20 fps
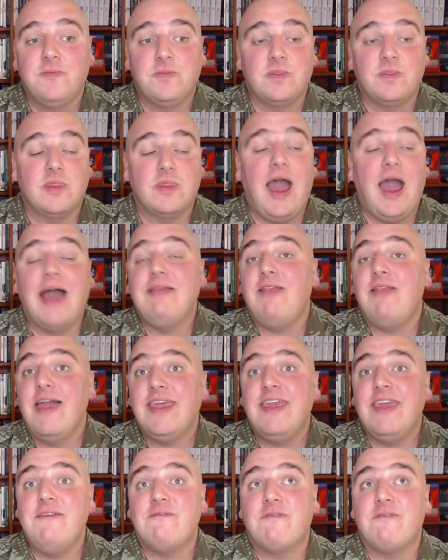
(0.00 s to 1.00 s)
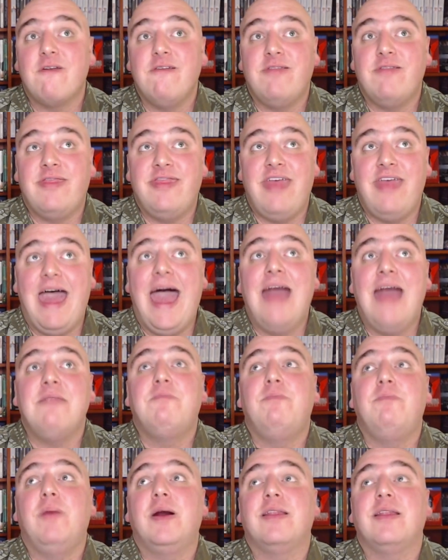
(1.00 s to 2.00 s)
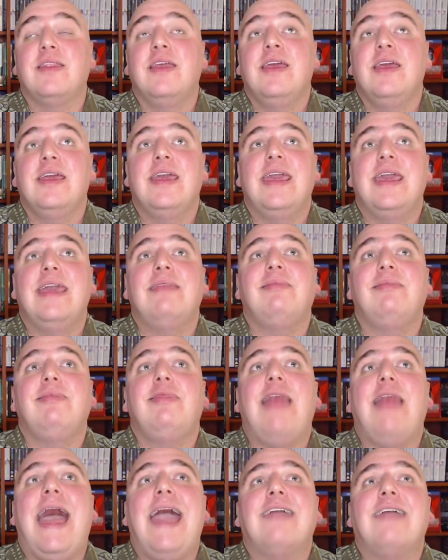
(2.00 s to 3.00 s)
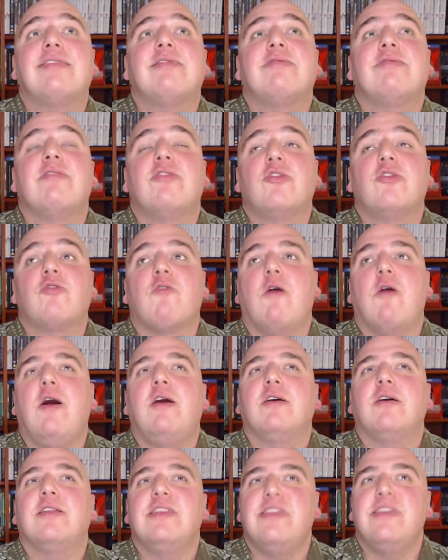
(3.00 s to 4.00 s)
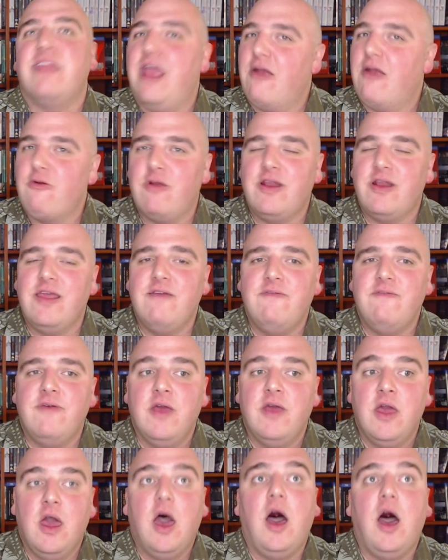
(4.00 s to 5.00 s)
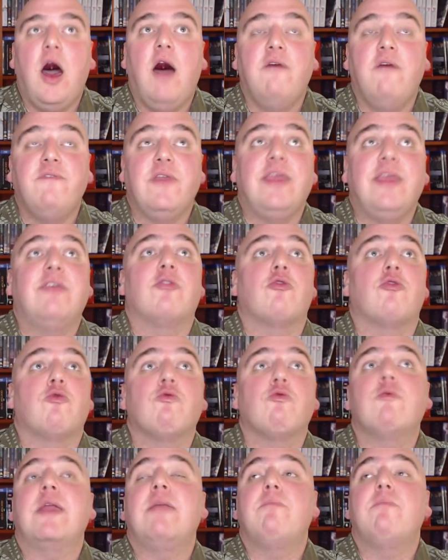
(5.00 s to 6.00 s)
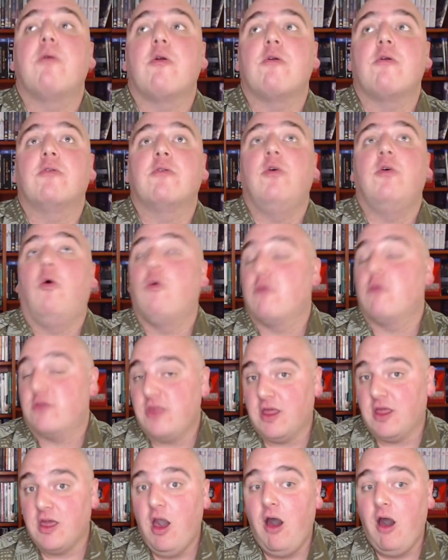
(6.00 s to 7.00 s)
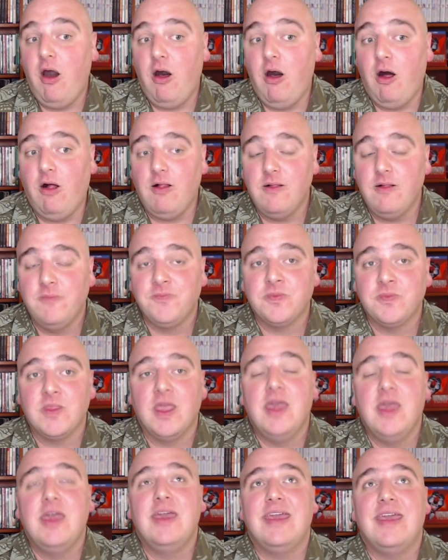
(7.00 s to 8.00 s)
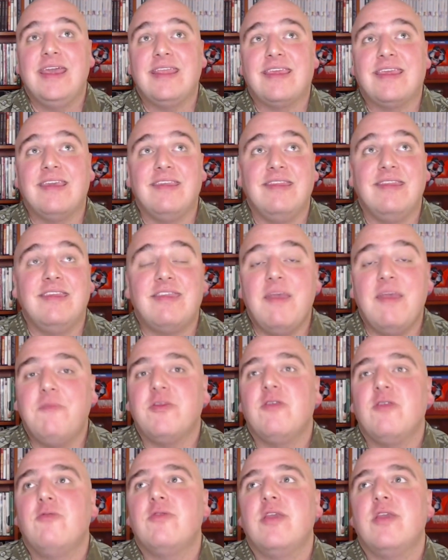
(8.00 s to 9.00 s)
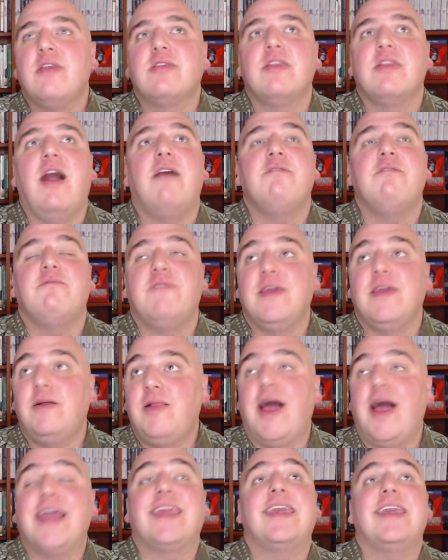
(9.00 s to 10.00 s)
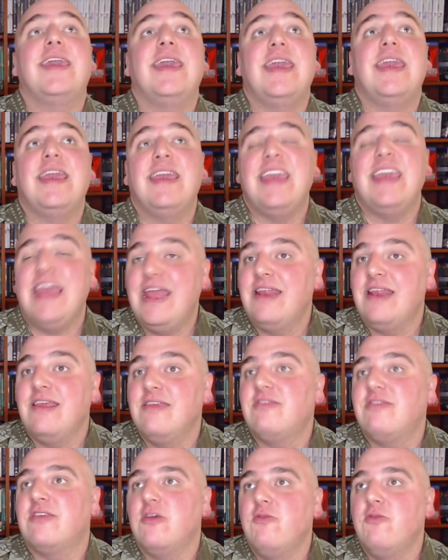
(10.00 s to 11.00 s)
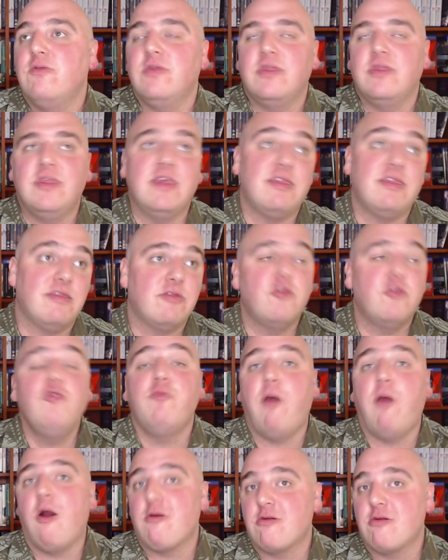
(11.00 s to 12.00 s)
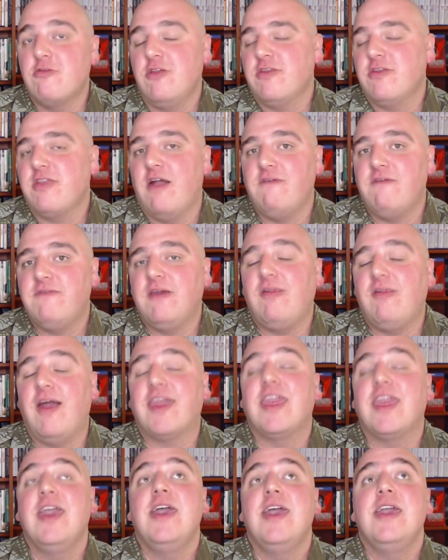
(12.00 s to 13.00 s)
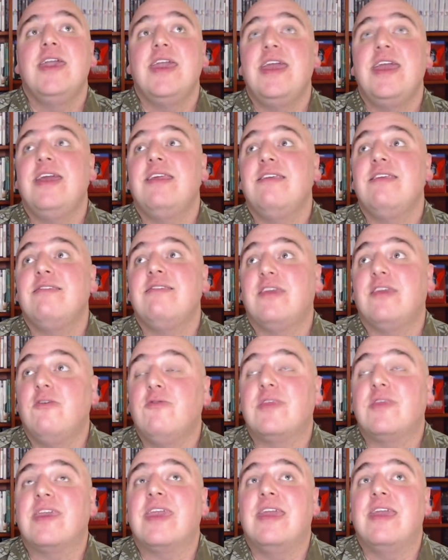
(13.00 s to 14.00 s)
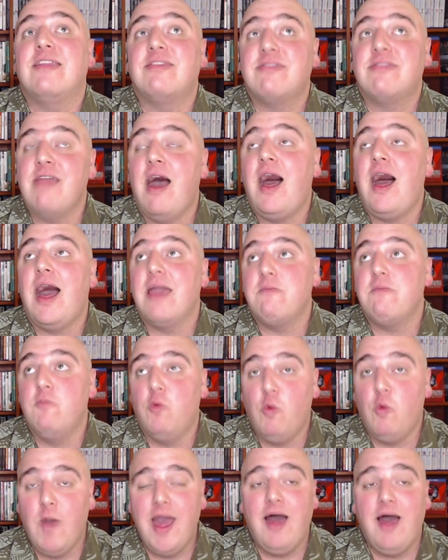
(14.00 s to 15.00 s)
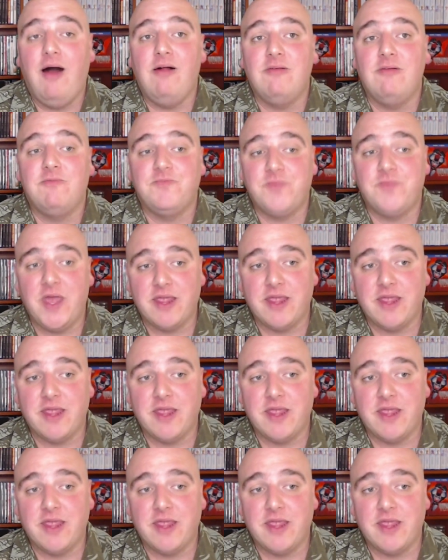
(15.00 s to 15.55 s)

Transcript: I like it for that, but it lacks the strong narrative of either Rebirth or The Call. This episode does not feel like it is this two-parter does not feel like it is using its time well. Like,